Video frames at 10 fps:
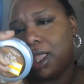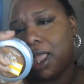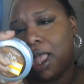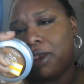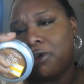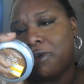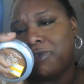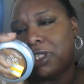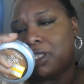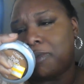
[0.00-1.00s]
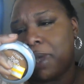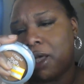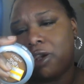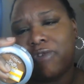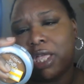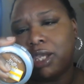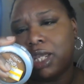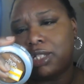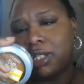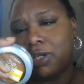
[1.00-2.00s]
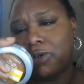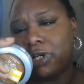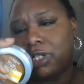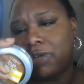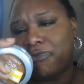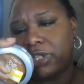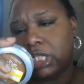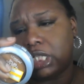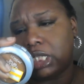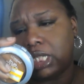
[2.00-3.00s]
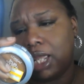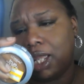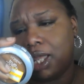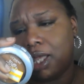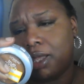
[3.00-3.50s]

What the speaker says: don't know if this is a powder foundation or if it's just a